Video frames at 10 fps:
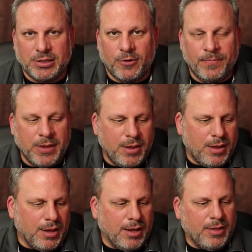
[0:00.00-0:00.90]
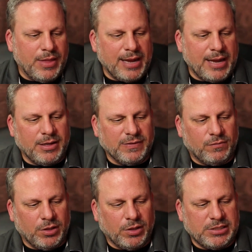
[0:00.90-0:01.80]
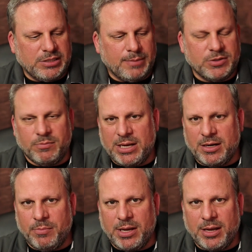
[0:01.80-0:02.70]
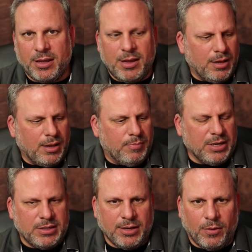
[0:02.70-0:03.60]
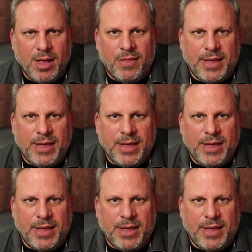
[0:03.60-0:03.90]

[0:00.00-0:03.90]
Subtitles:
So that doesn't really seem to me to be a big deal.